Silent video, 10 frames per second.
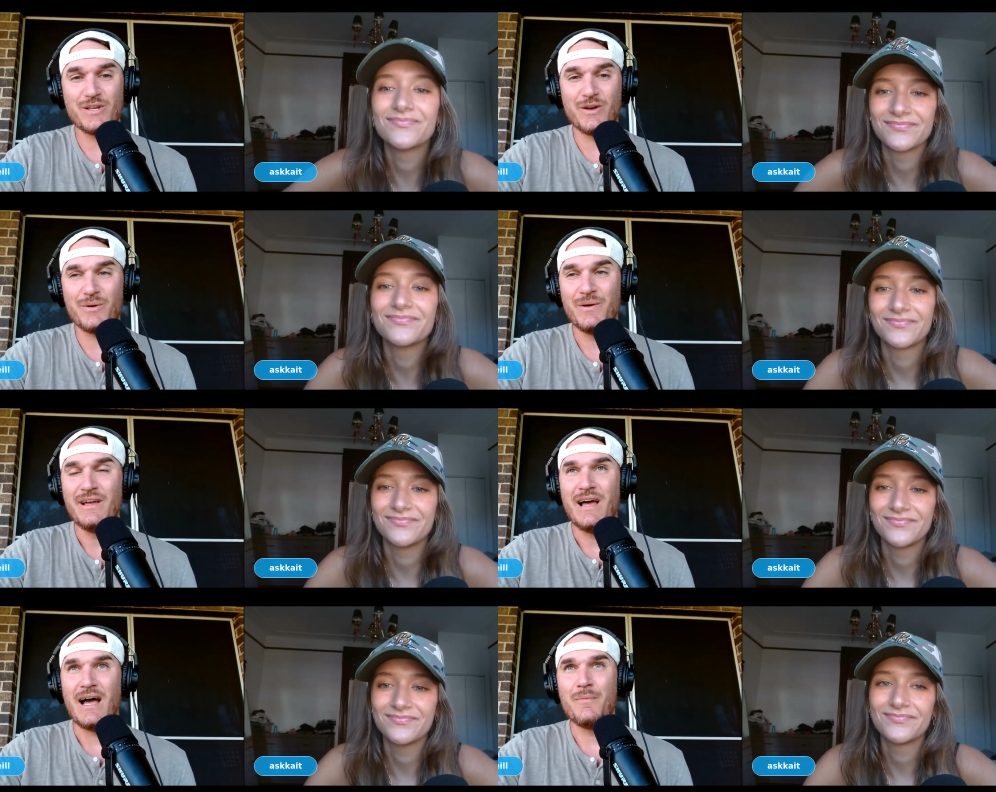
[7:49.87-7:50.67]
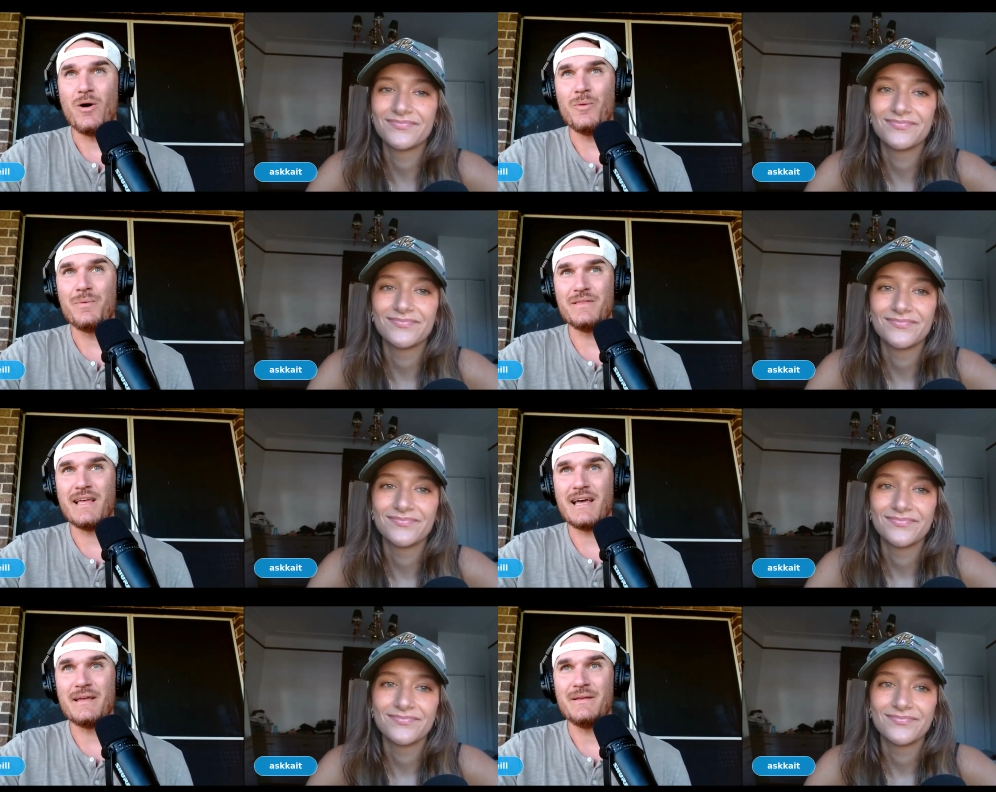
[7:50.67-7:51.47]
Speaker 1: So I'm hoping
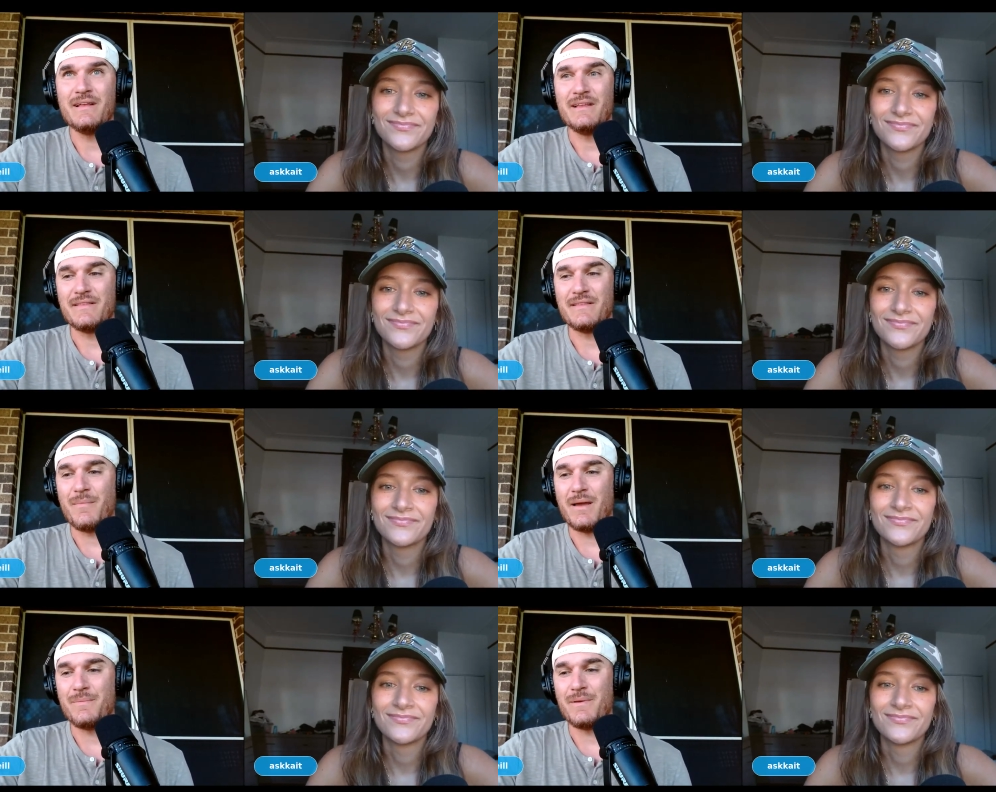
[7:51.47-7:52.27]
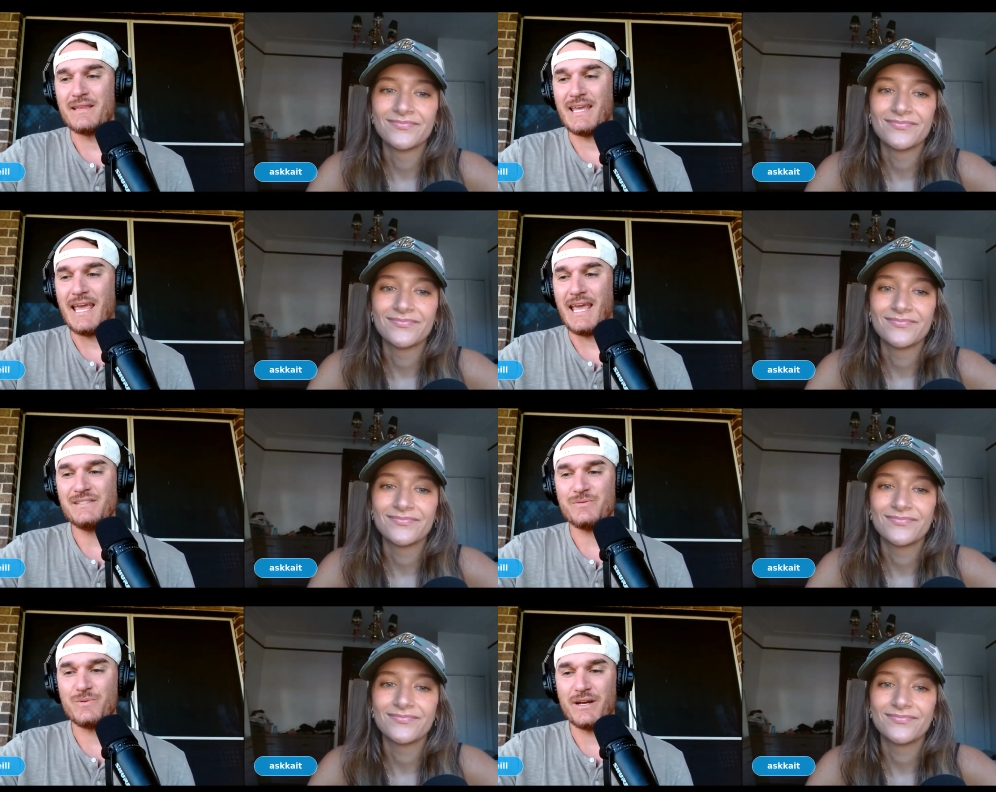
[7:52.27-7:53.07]
that that might be the
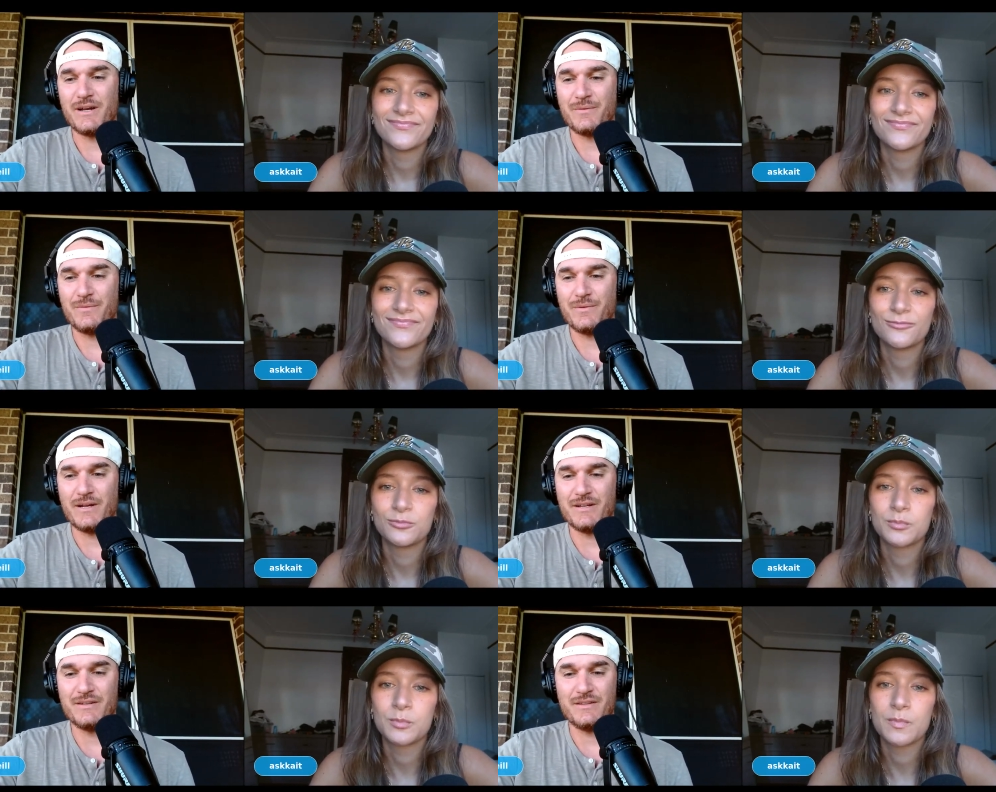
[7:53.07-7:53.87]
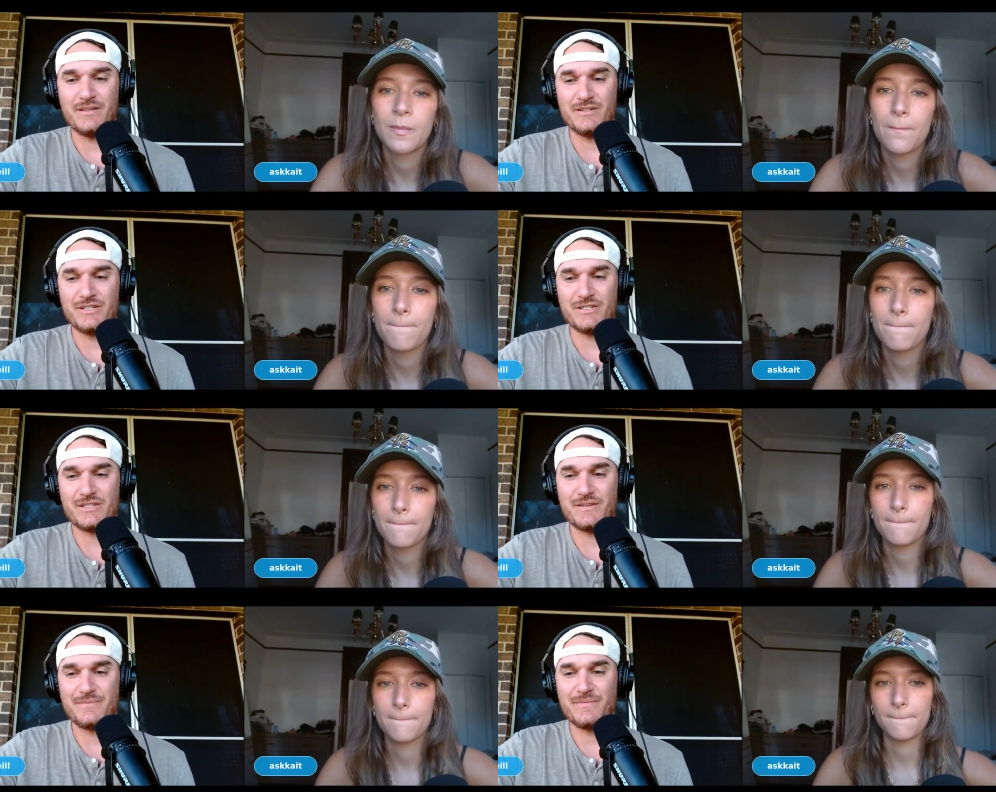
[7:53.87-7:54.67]
case where where there's just